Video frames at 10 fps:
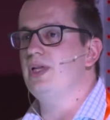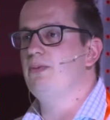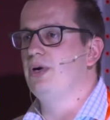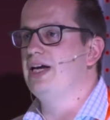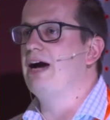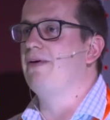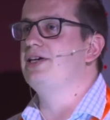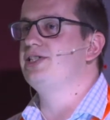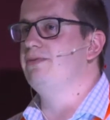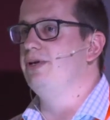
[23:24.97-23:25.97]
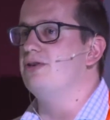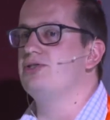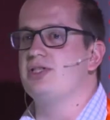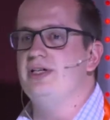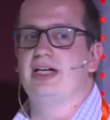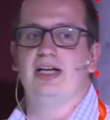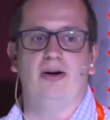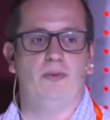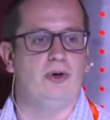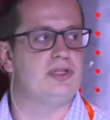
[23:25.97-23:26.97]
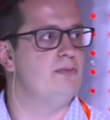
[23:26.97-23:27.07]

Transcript: but now actually we're not just looking at what's